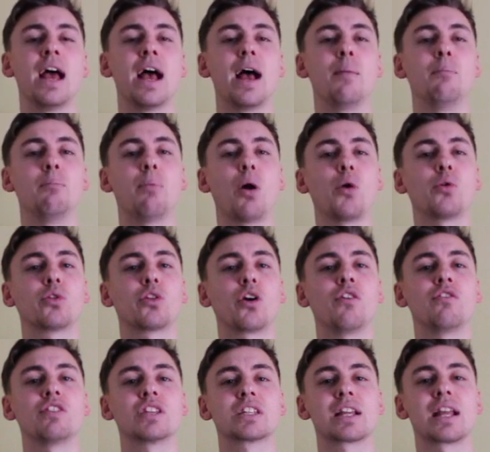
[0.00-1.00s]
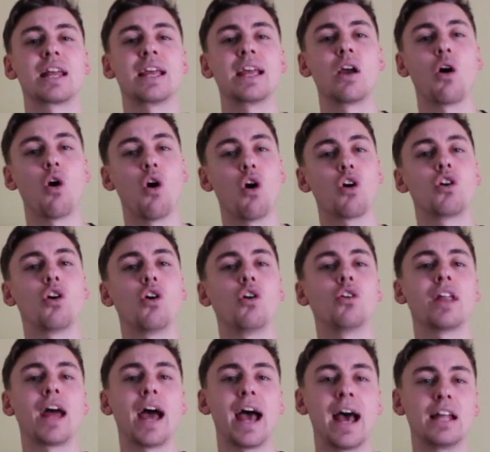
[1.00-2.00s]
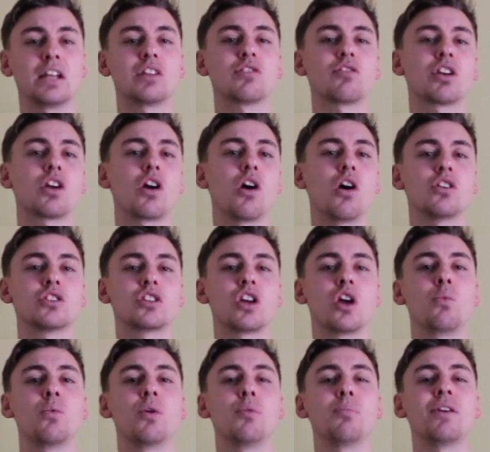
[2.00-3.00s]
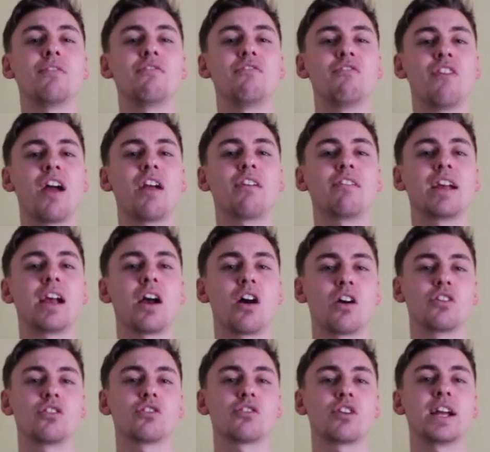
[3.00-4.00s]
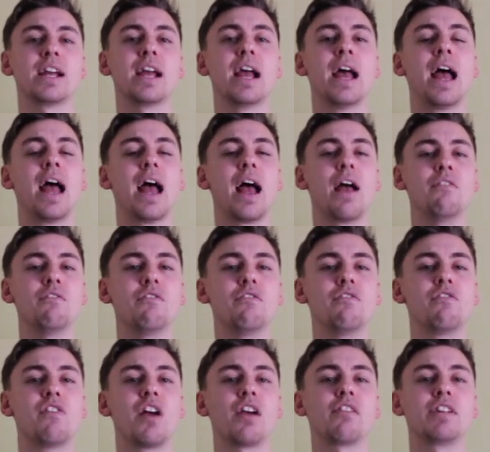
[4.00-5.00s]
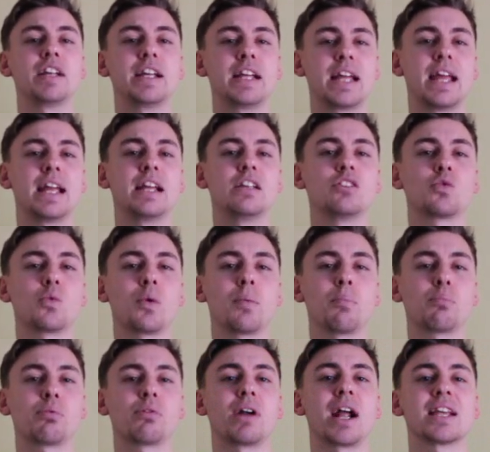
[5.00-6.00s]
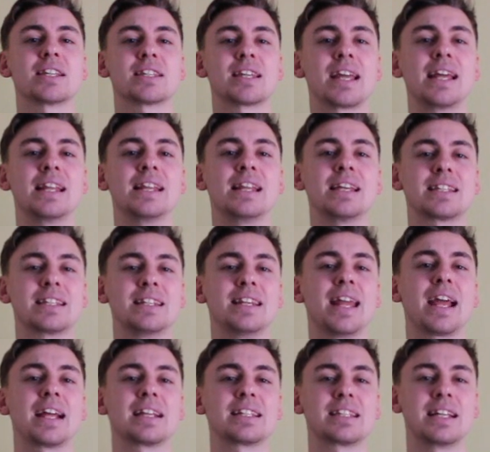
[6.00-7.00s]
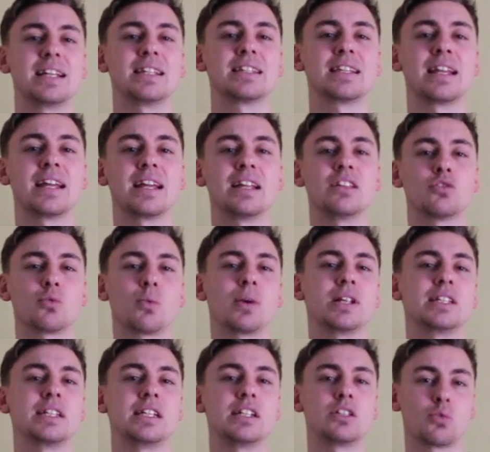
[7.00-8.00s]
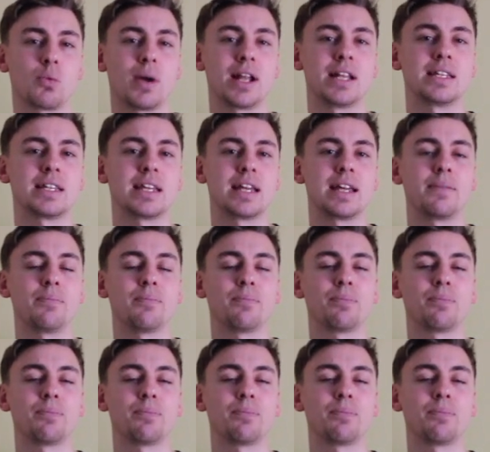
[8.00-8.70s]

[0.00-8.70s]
And both obviously Ocon and Ricciardo will be very hungry and very keen to impress in this next season in 2020.